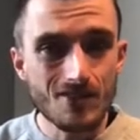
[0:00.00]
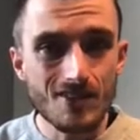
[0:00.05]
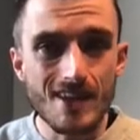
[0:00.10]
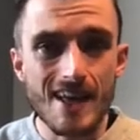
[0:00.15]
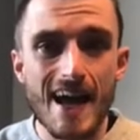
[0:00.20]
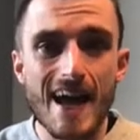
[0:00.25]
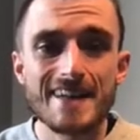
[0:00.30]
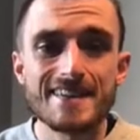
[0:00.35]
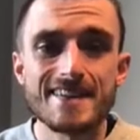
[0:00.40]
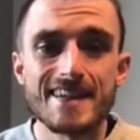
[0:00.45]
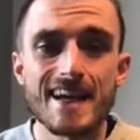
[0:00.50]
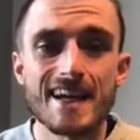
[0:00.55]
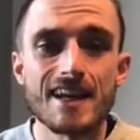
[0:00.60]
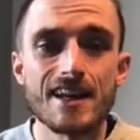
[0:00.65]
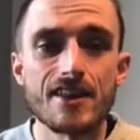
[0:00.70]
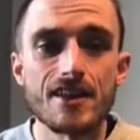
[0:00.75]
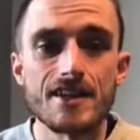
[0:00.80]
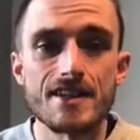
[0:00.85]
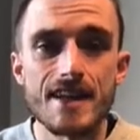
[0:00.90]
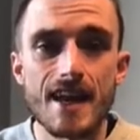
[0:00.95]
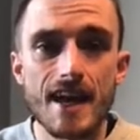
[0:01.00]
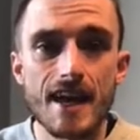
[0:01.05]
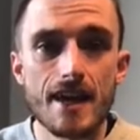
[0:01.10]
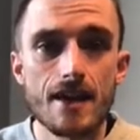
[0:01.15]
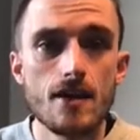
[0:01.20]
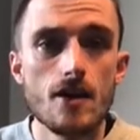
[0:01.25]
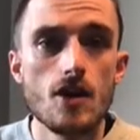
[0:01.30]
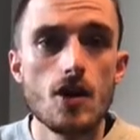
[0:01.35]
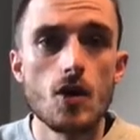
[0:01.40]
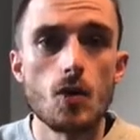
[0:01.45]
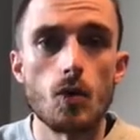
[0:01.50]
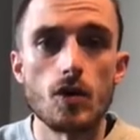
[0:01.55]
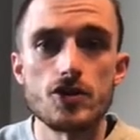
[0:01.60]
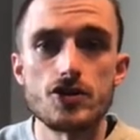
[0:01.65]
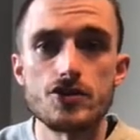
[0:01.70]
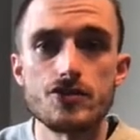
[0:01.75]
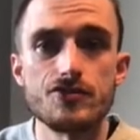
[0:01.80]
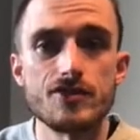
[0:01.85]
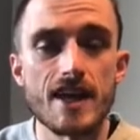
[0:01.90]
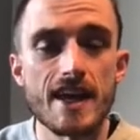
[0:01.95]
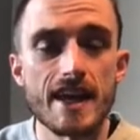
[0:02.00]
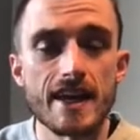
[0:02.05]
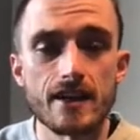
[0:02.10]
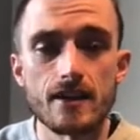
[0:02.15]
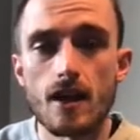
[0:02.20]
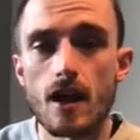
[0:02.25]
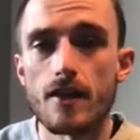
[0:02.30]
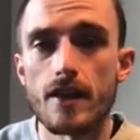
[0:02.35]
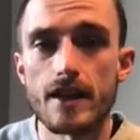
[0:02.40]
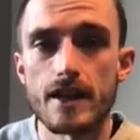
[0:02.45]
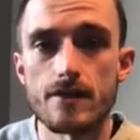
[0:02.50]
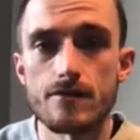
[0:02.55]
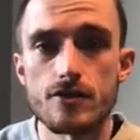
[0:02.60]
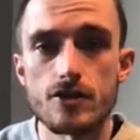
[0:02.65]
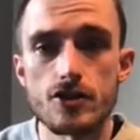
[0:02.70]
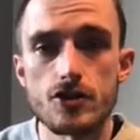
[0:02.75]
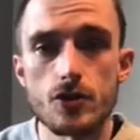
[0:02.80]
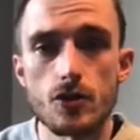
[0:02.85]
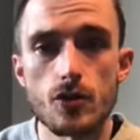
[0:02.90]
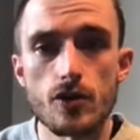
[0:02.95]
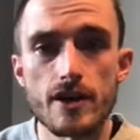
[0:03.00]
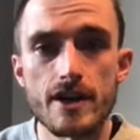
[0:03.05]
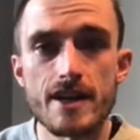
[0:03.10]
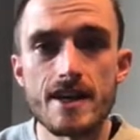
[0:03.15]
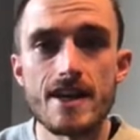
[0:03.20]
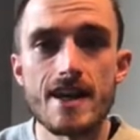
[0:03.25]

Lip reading: At the end of the day, once you've taken all that inventory